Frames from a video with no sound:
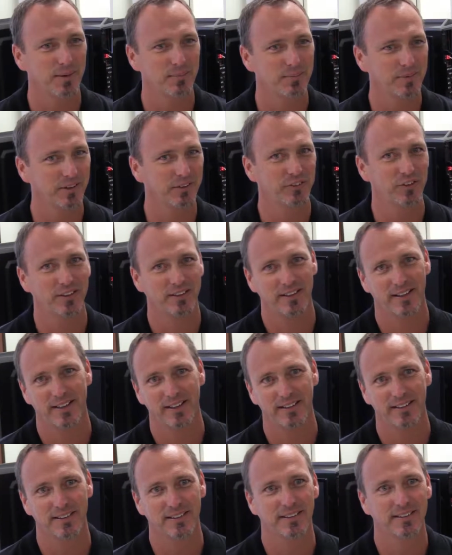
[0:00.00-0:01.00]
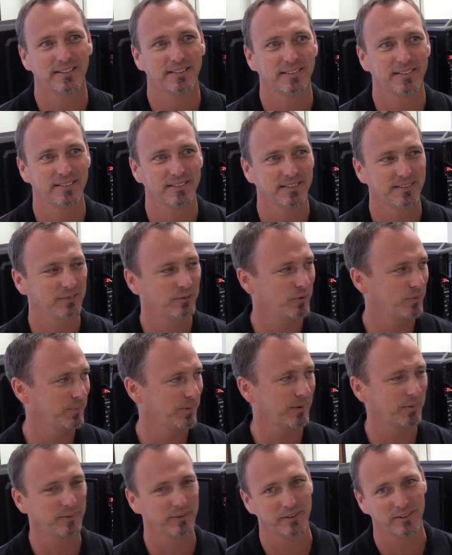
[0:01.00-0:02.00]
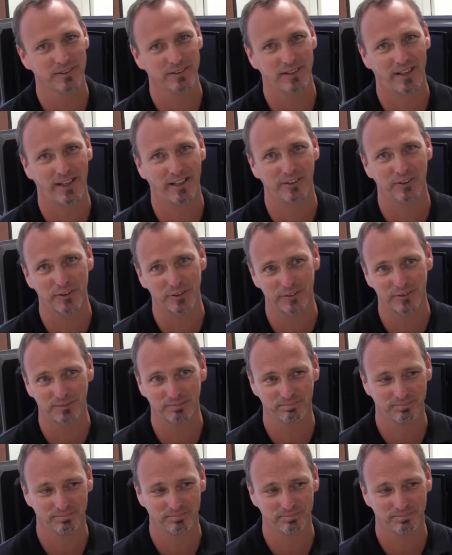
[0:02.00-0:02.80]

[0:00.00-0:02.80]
things like that that will be able to handle